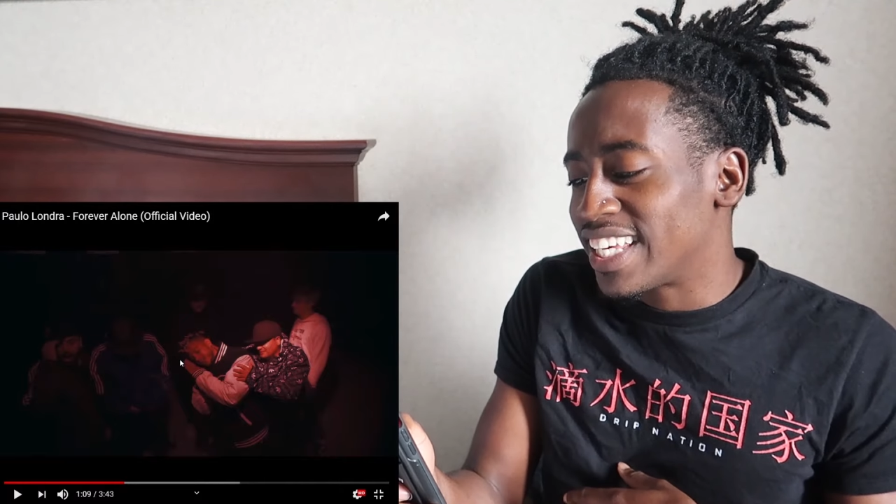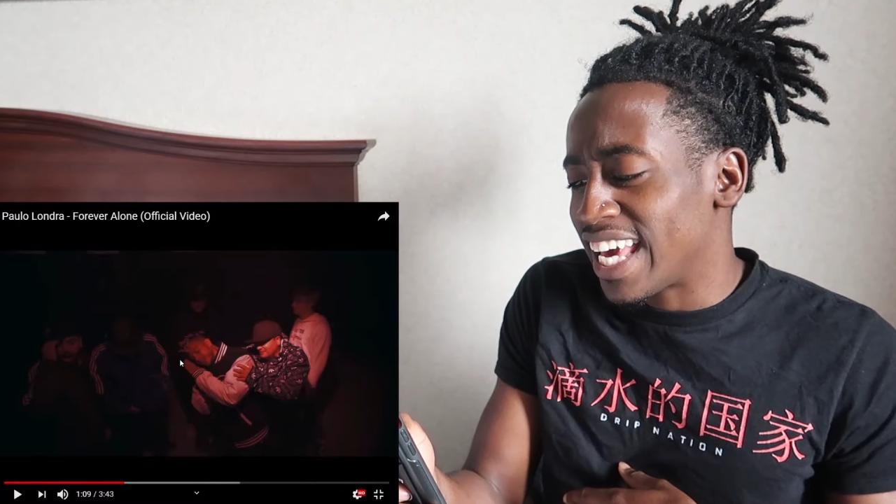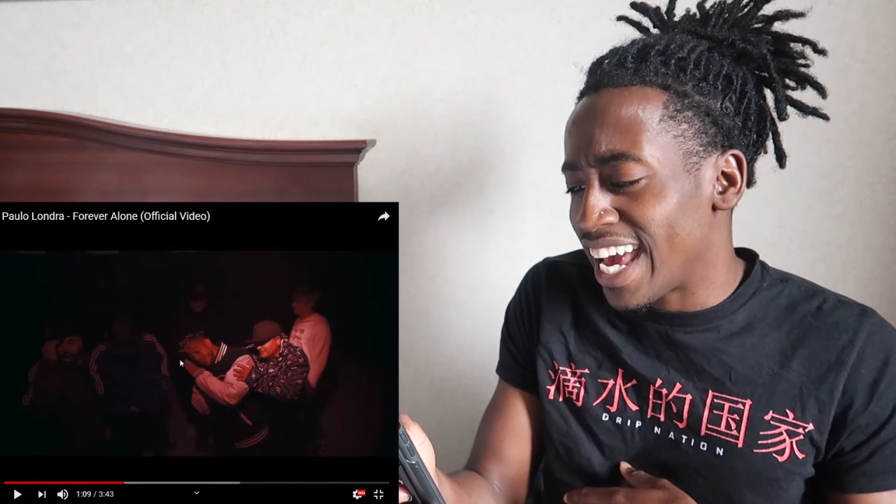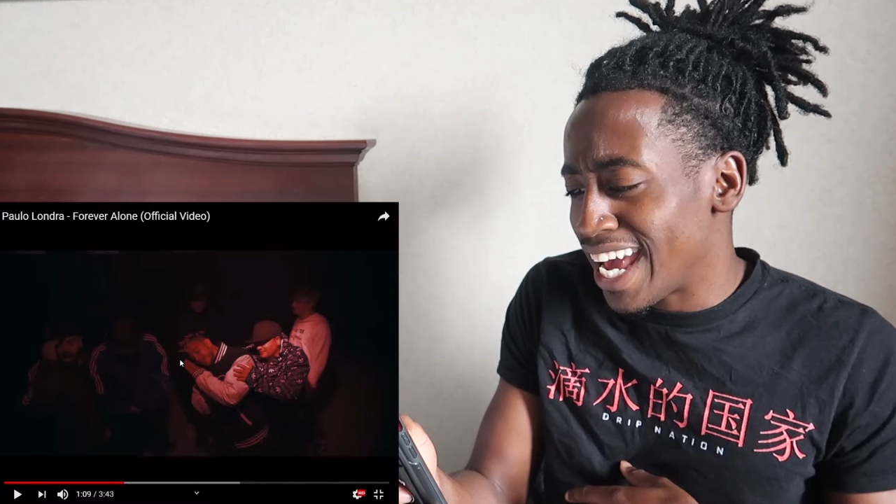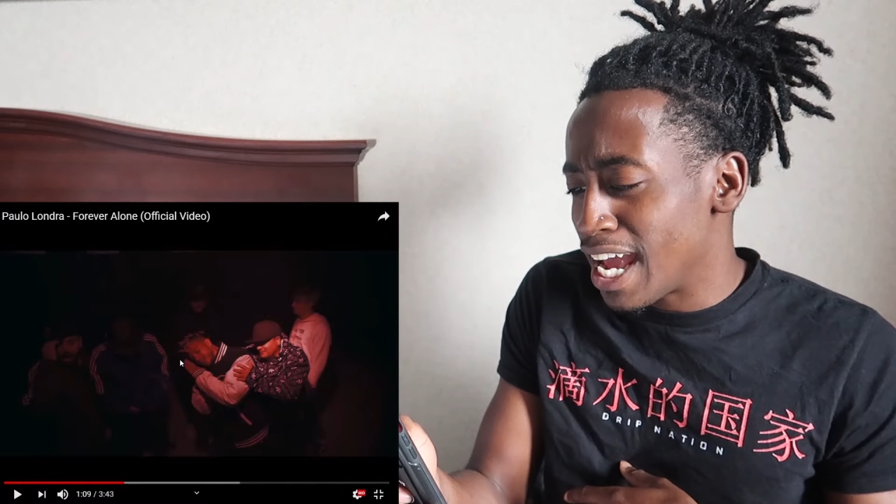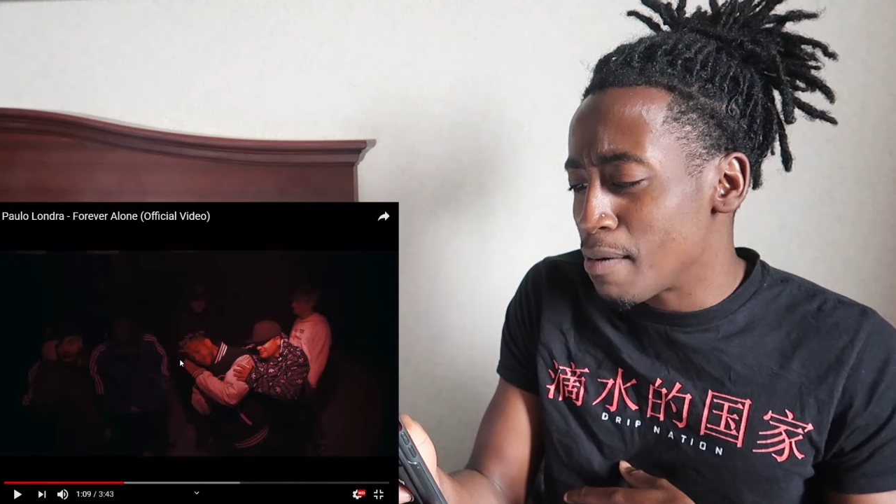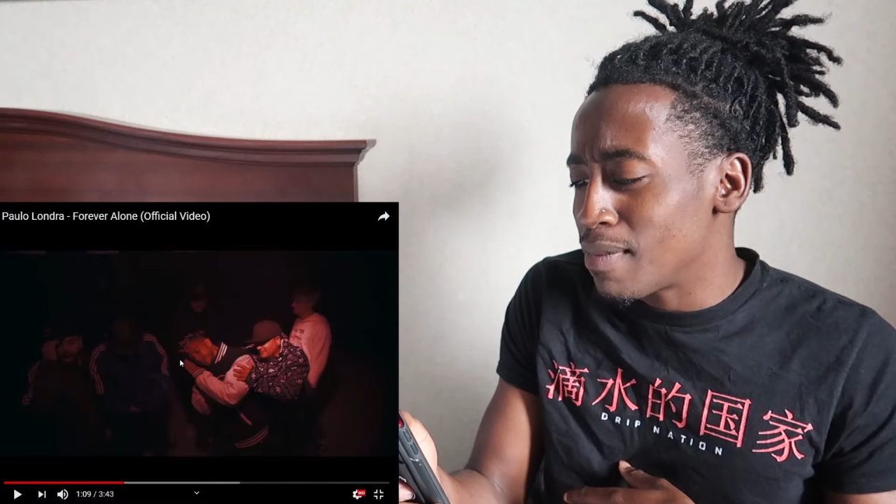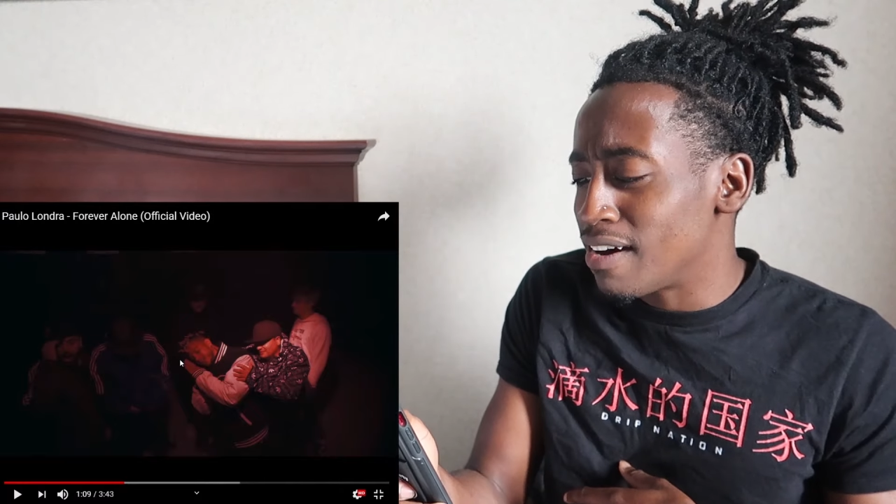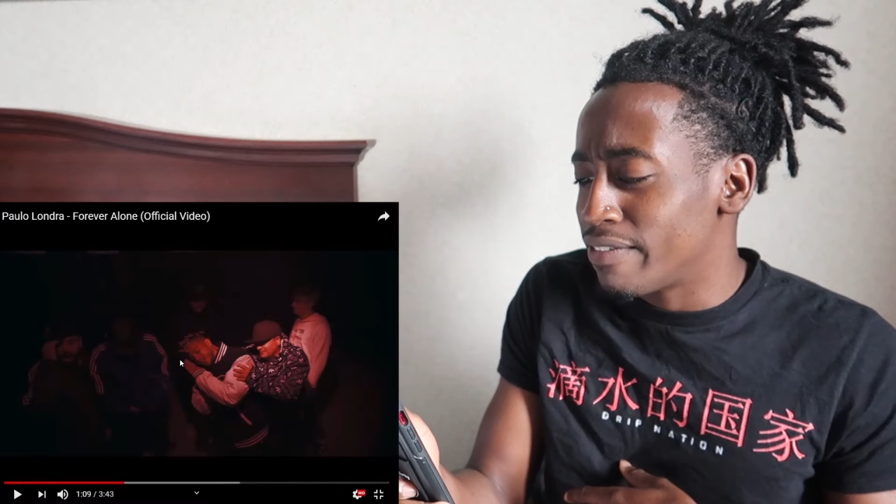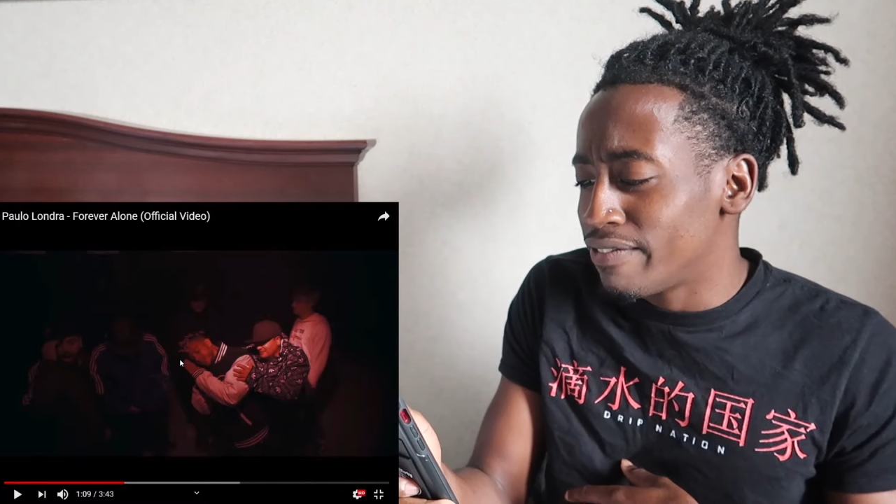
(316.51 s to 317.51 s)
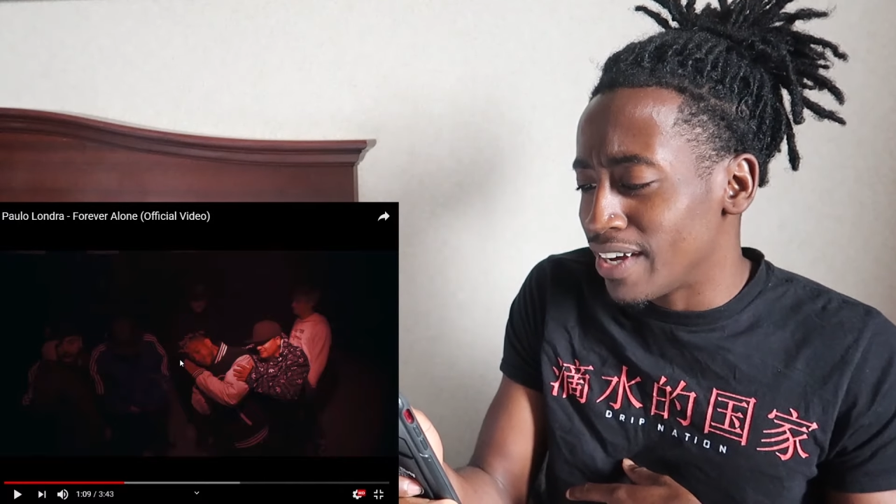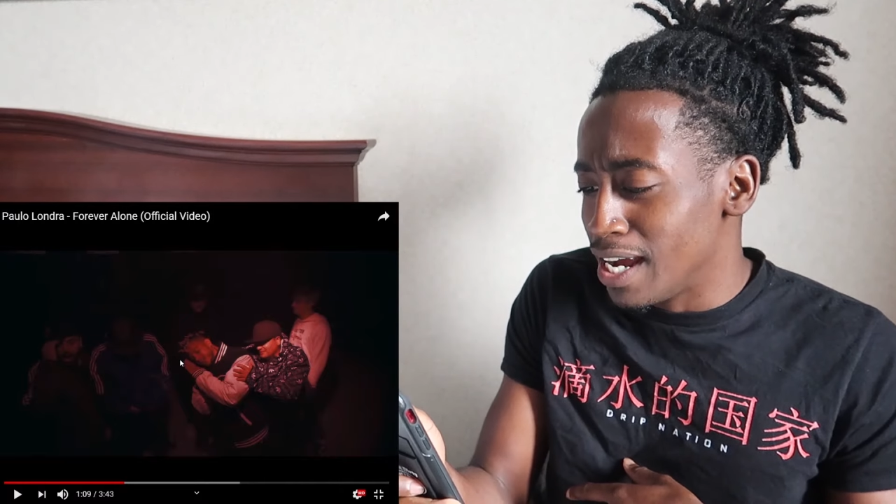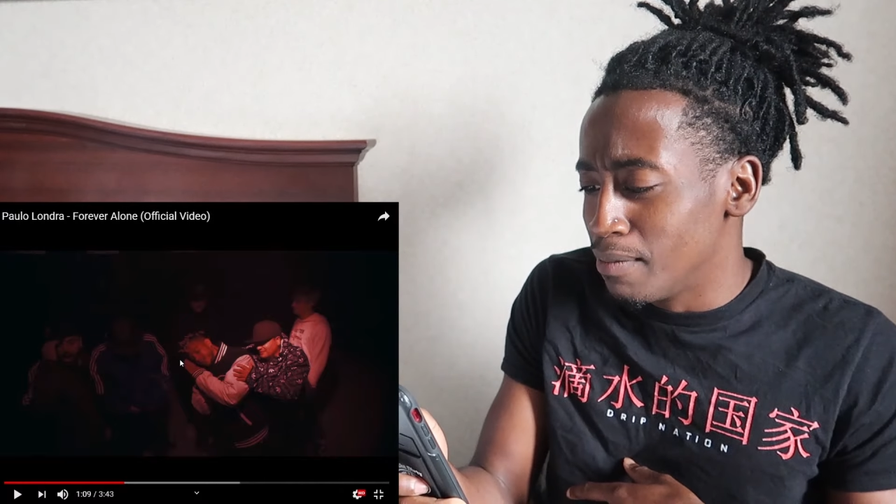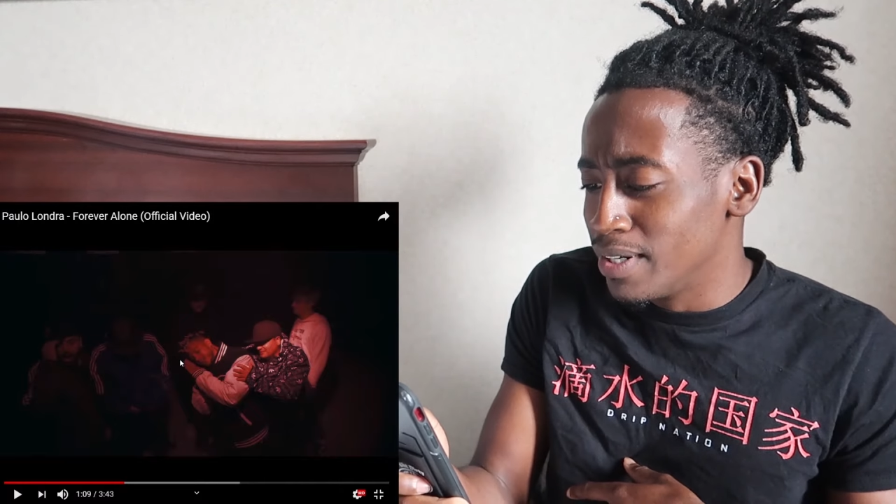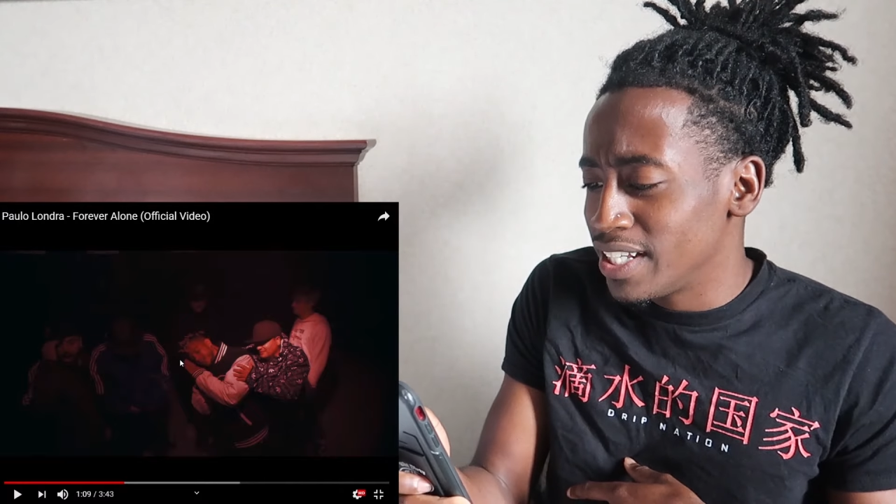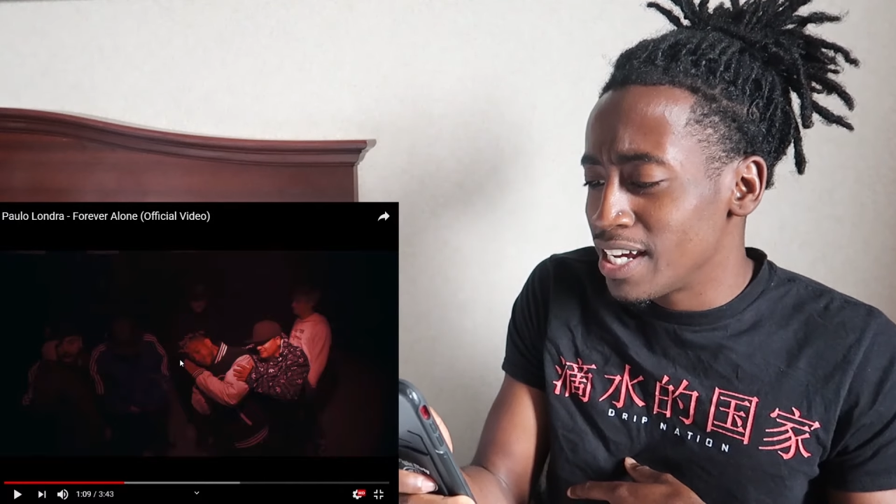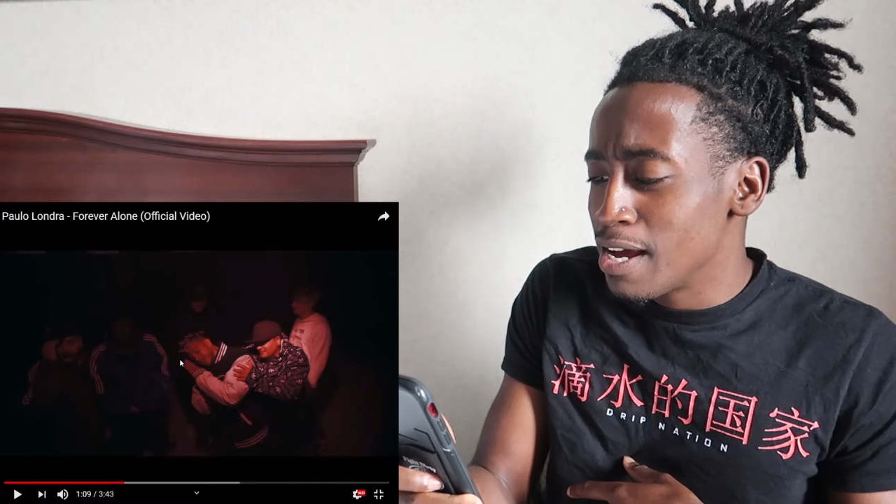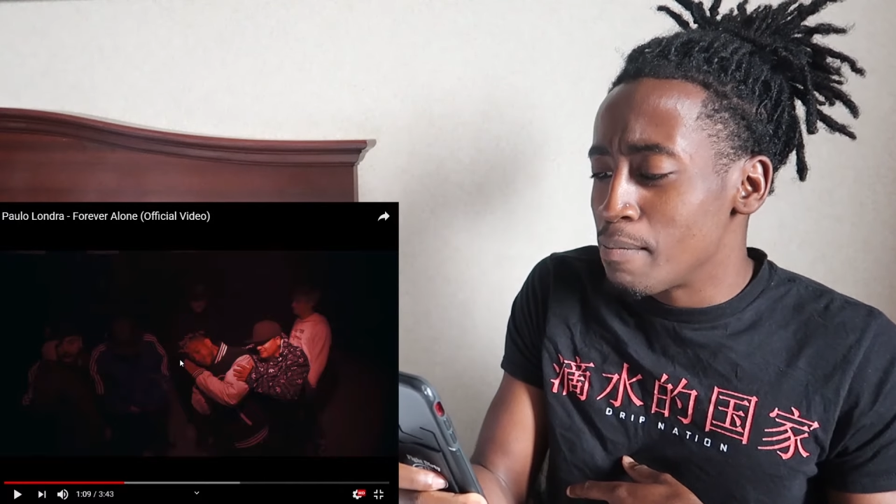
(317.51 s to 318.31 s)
cat, my family,